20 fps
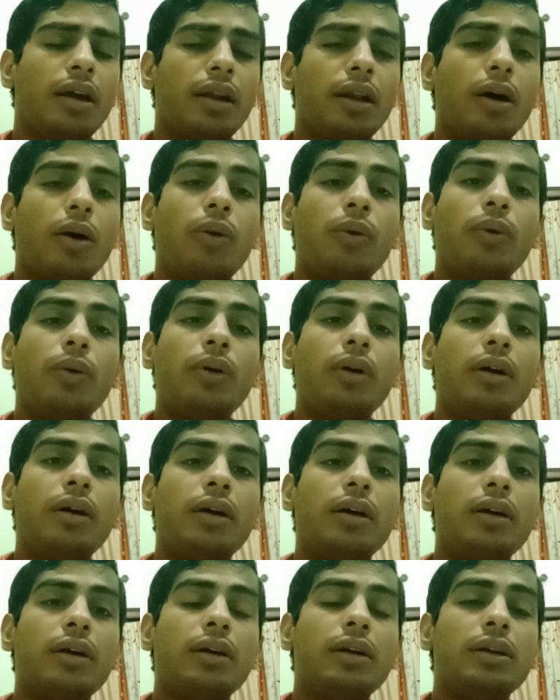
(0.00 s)
Now
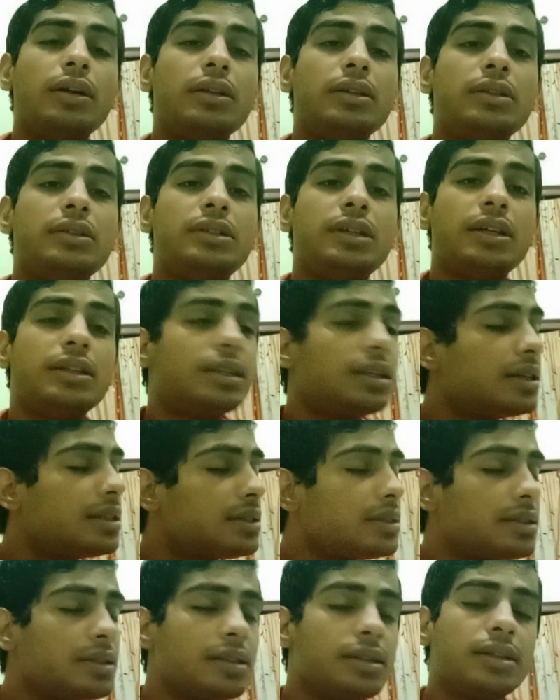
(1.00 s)

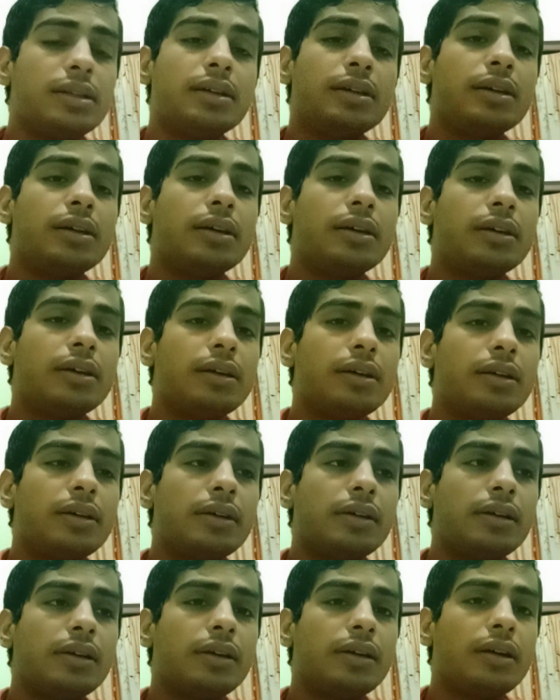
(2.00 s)
judges
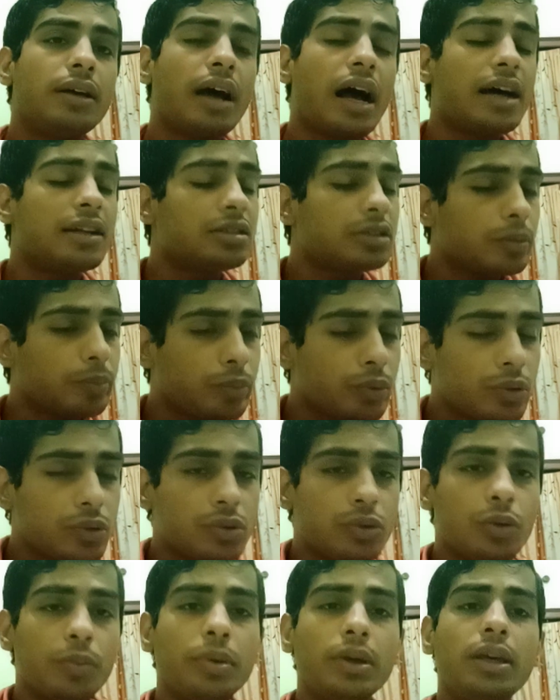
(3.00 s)
are
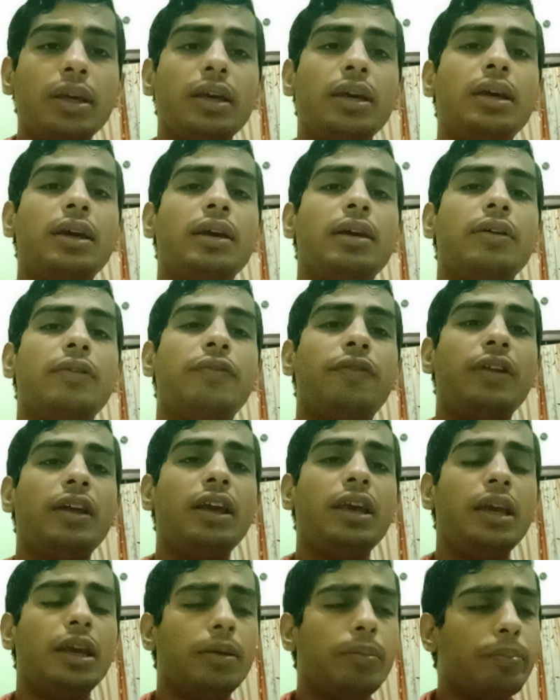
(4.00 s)
supposed to be
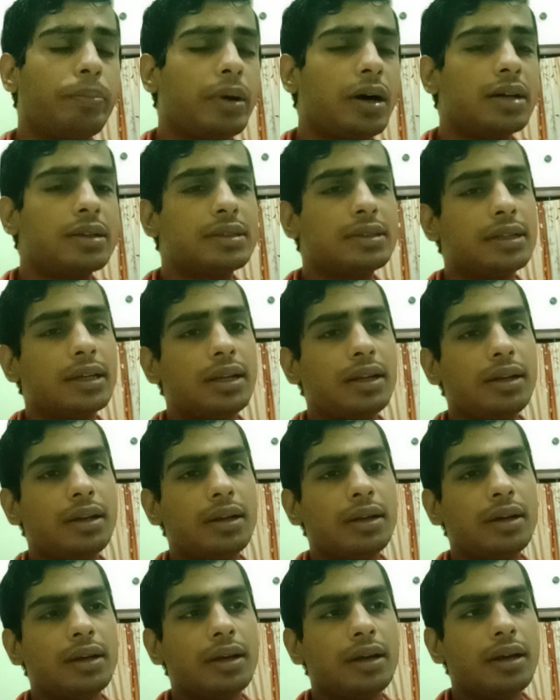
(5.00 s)
free, impartial,
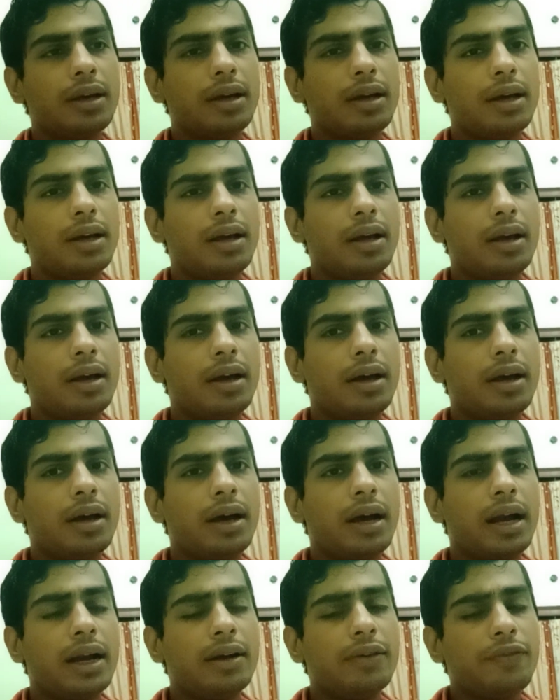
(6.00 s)

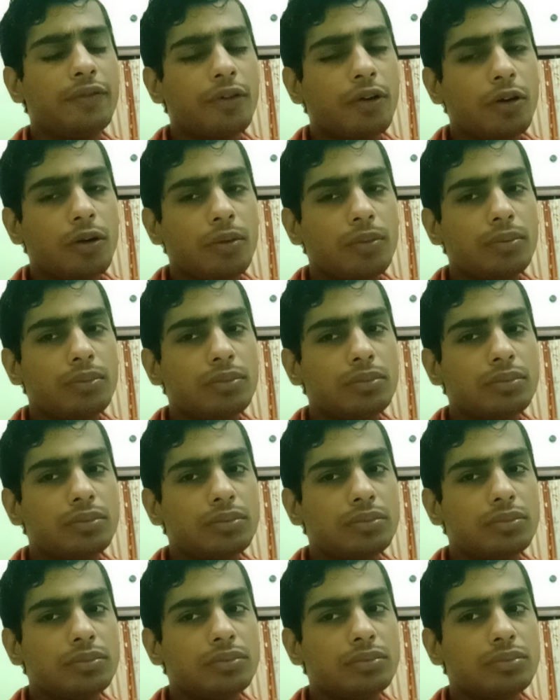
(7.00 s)
and
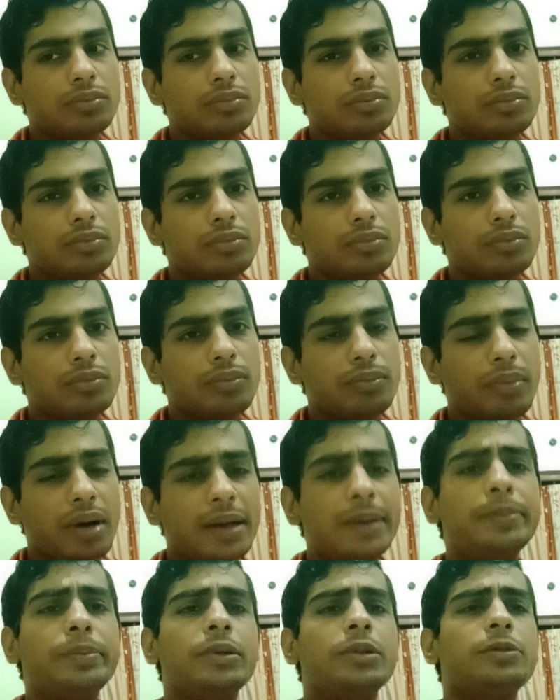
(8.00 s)
from my
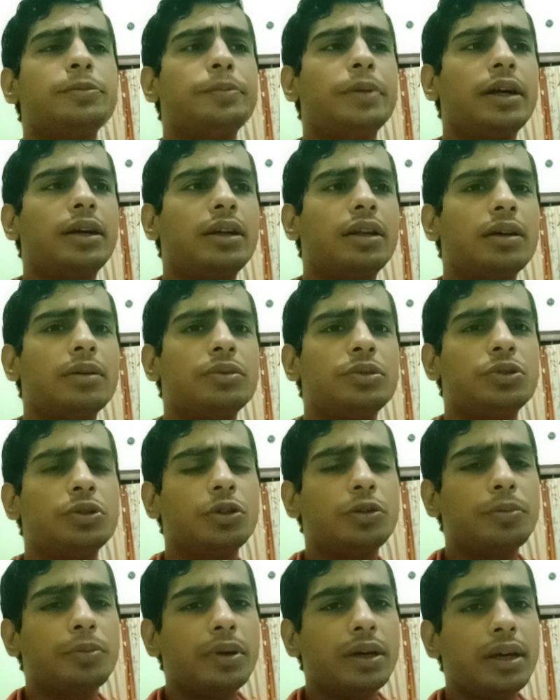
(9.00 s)
perspective
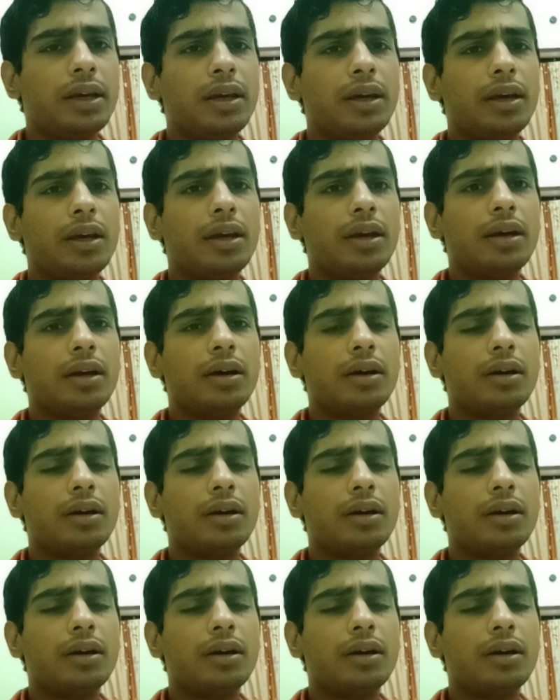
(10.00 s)
should be